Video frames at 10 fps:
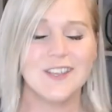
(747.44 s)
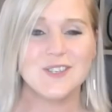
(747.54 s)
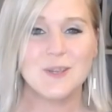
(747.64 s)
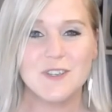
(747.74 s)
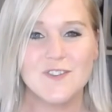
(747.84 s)
Thank
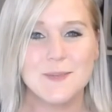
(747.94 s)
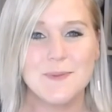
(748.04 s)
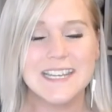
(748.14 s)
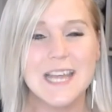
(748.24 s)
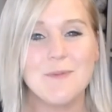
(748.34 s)
you so much for
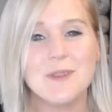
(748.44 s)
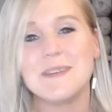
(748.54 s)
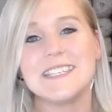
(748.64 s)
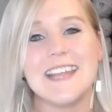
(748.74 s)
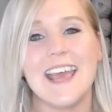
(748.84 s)
spending time
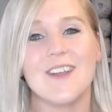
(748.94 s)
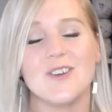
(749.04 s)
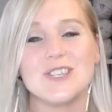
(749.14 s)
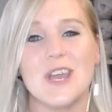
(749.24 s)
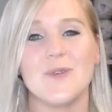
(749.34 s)
with me today,
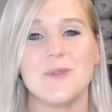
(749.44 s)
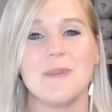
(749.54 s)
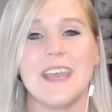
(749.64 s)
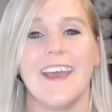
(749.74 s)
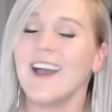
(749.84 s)
crocheting with
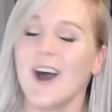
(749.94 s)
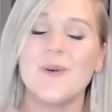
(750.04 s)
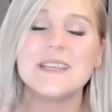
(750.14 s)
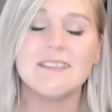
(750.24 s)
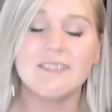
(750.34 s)
me. I
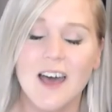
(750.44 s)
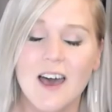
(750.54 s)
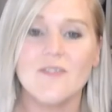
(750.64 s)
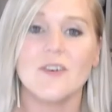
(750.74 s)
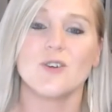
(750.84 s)
always
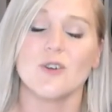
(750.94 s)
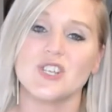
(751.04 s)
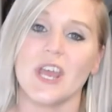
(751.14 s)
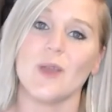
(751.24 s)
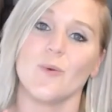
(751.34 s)
love
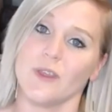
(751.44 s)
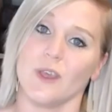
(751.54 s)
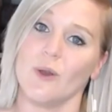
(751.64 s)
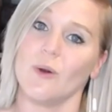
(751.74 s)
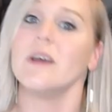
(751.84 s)
crocheting with
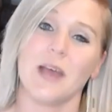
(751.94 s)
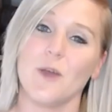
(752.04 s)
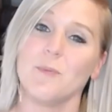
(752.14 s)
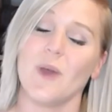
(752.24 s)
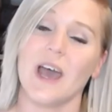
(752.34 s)
you.
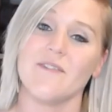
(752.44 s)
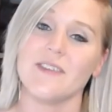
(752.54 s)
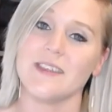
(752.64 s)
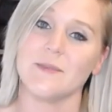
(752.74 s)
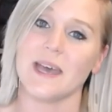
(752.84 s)
I hope you
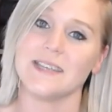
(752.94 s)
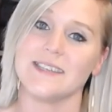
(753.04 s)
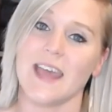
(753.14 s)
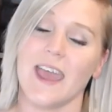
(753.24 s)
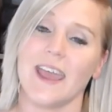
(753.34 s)
have the
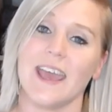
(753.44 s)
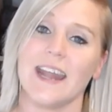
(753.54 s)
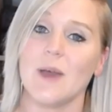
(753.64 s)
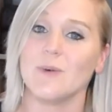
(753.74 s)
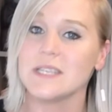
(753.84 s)
best day,
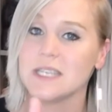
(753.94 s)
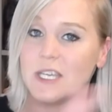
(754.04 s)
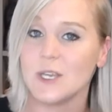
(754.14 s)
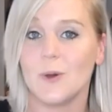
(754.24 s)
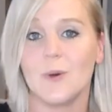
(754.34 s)
and I will
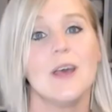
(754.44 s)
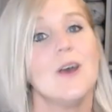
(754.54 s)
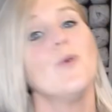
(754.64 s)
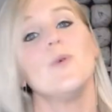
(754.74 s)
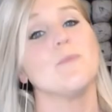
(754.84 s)
see you
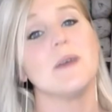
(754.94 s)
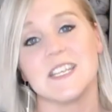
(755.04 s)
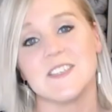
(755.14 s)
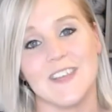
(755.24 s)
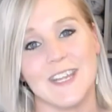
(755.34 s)
with my
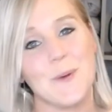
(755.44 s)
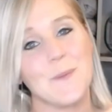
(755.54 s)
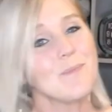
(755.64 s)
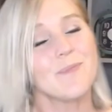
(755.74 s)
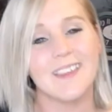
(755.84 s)
next
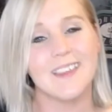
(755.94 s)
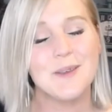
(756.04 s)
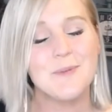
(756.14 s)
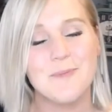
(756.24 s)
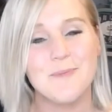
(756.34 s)
video.
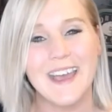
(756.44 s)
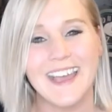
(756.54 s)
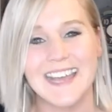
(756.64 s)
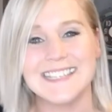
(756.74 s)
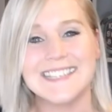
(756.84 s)

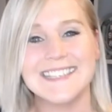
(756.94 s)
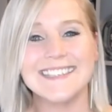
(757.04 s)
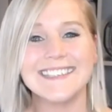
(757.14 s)
Bye, guys.